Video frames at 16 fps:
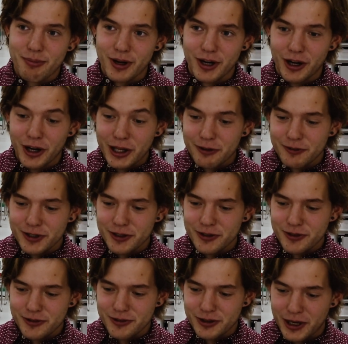But I'll give
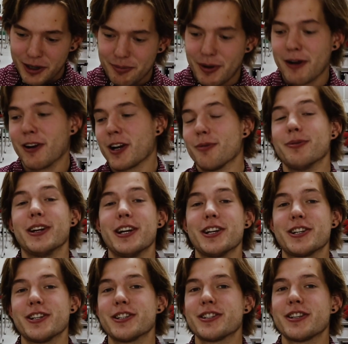you like my
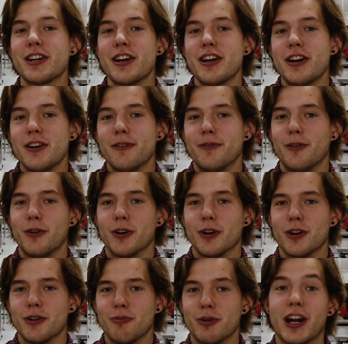recommendations
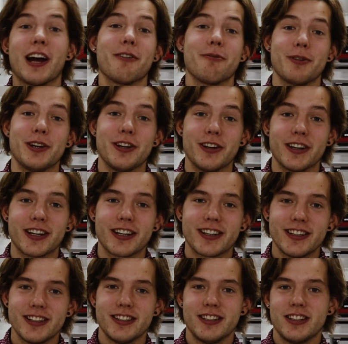for what I've been
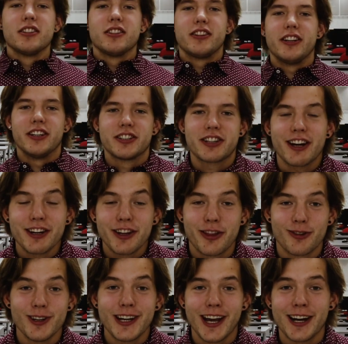doing. There's kind
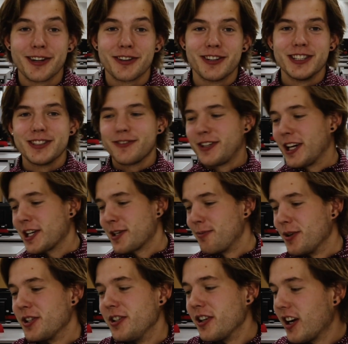of 3 categories of
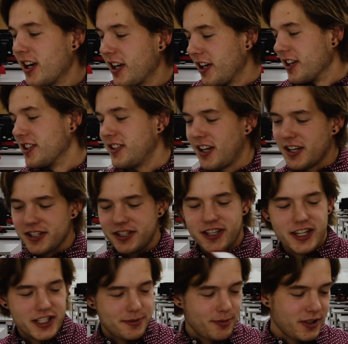textbooks. You got your science
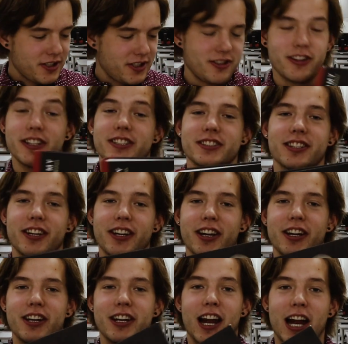textbooks, so this is
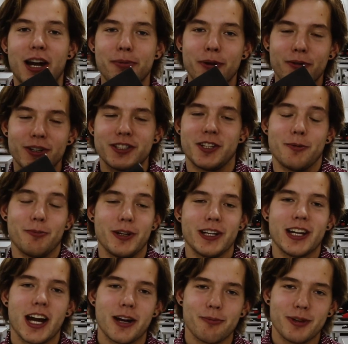like an anatomy one, so that'd be
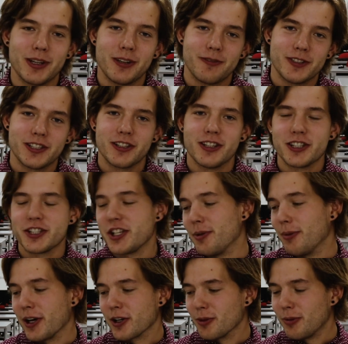anatomy,
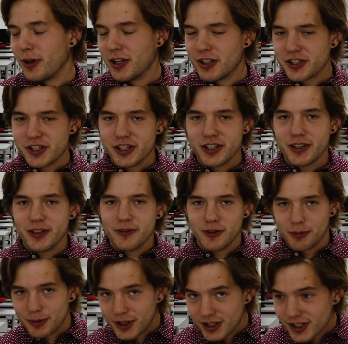physiology, microbiology,
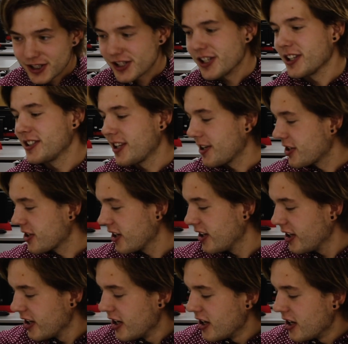pharmacology,
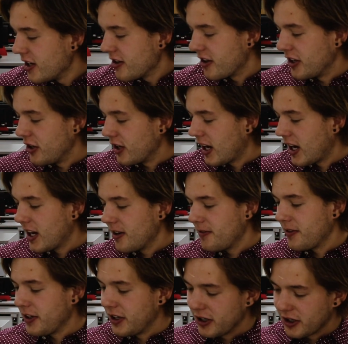etc. Then you
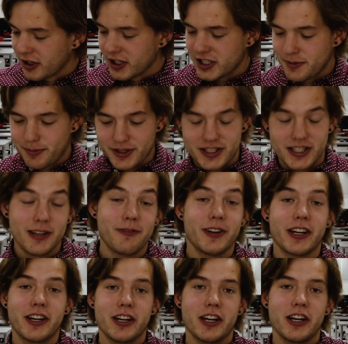have your
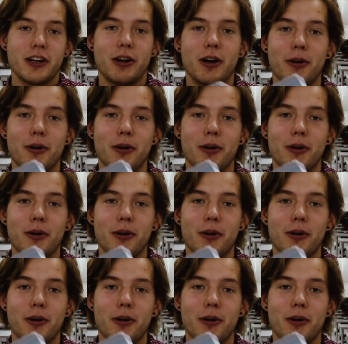specific